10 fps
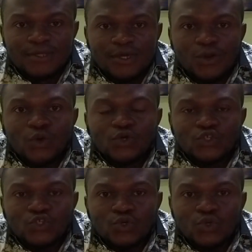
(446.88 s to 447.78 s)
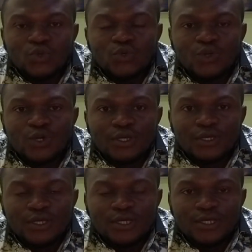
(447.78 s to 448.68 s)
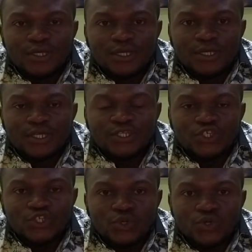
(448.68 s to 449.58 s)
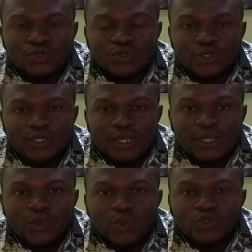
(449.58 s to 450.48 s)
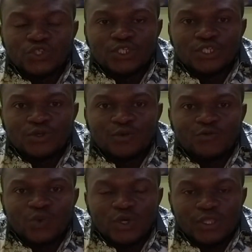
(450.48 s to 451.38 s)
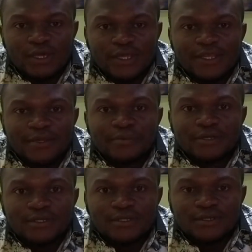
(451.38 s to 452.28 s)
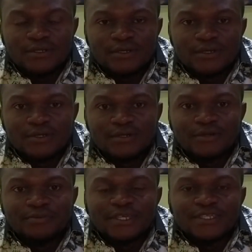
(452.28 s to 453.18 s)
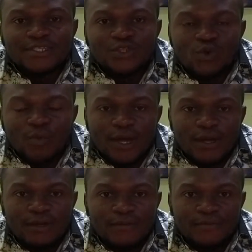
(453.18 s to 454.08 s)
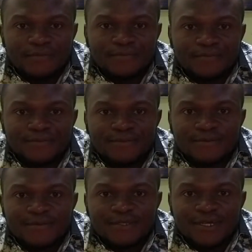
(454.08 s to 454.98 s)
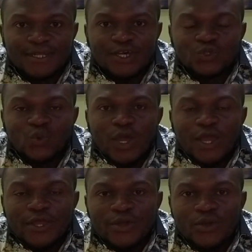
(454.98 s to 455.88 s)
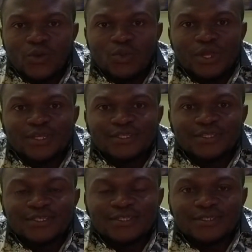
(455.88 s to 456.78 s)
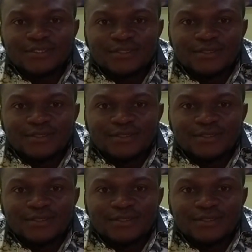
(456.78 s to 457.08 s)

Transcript: They also ensure that the quantity of water in the body remains normal. And that's why when it is